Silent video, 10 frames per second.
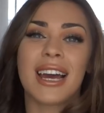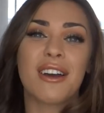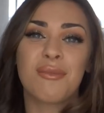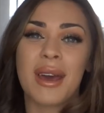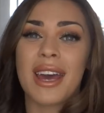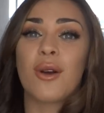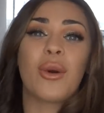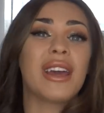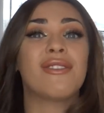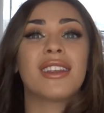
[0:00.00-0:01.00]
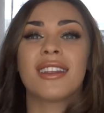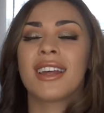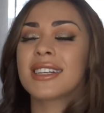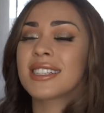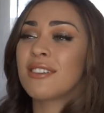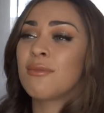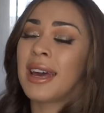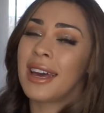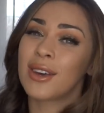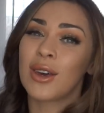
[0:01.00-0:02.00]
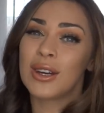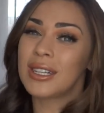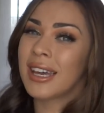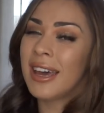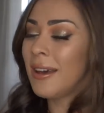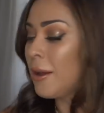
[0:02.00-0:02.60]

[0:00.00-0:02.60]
to have my hair wavy, that likes to have my hair curled.